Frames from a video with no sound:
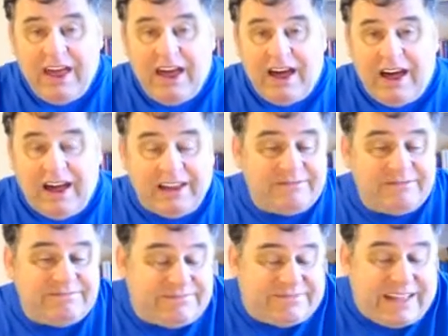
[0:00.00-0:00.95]
Uh,
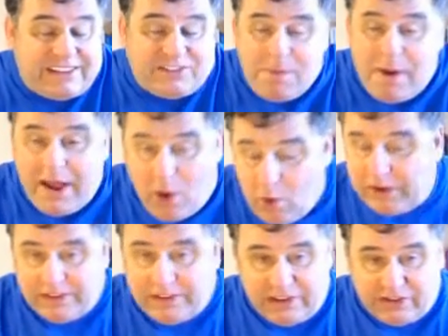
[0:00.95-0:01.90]
that's my own
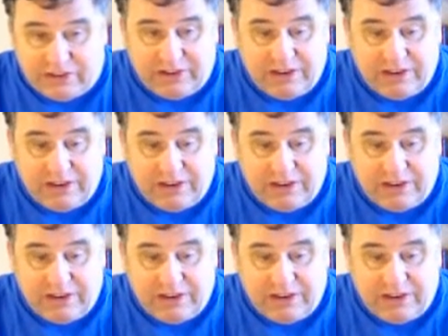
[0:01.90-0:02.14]
condition.